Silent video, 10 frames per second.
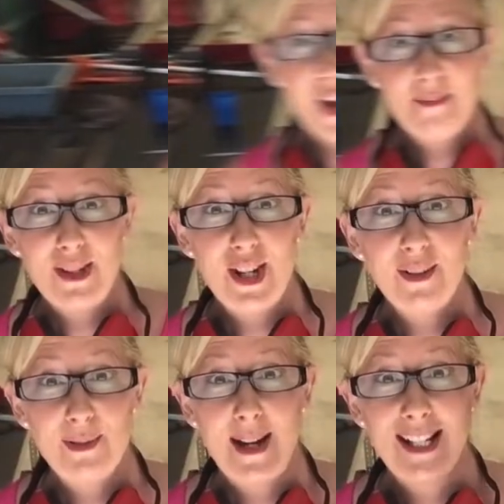So my
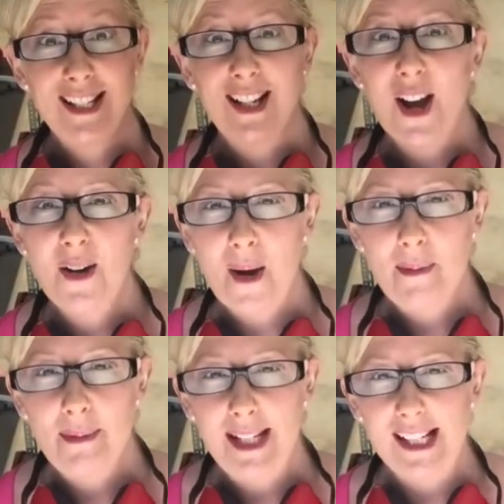shelf's ready to go. I'm
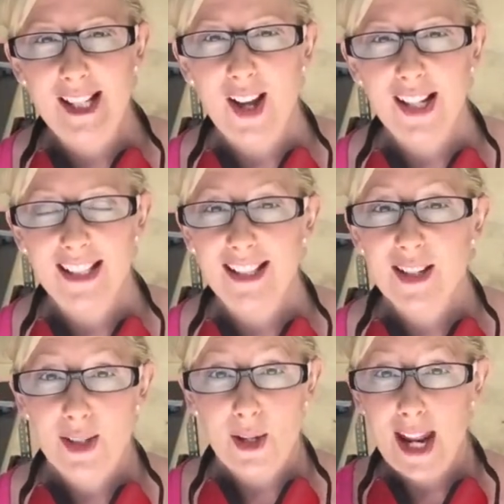a bit excited.
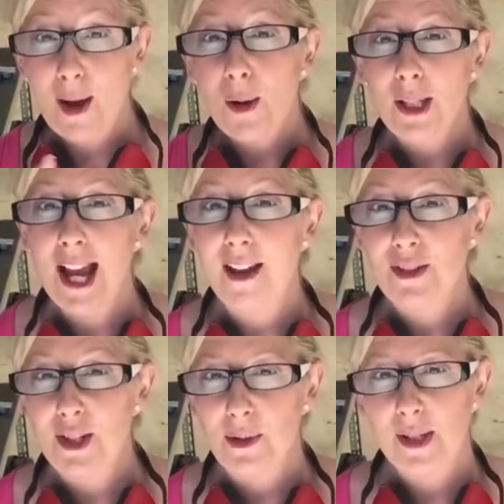So now all I
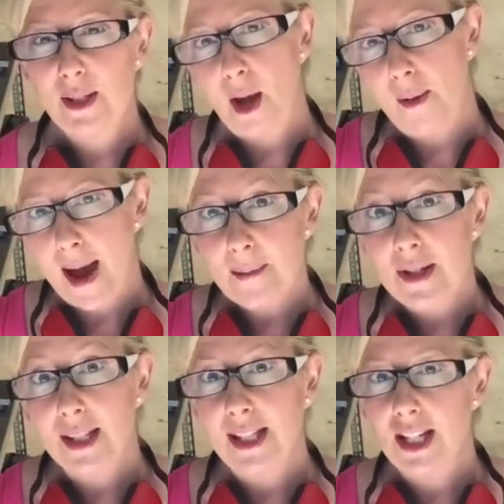have to do is go up
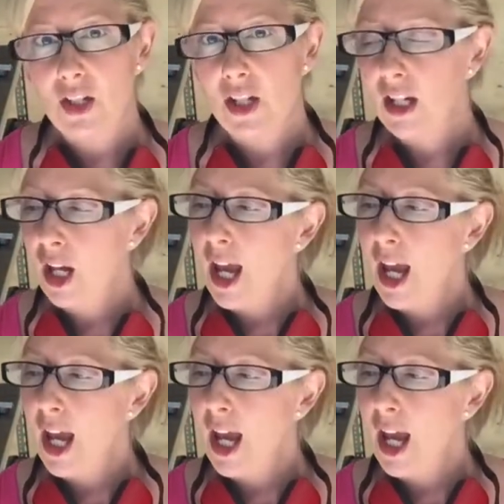to the kitchen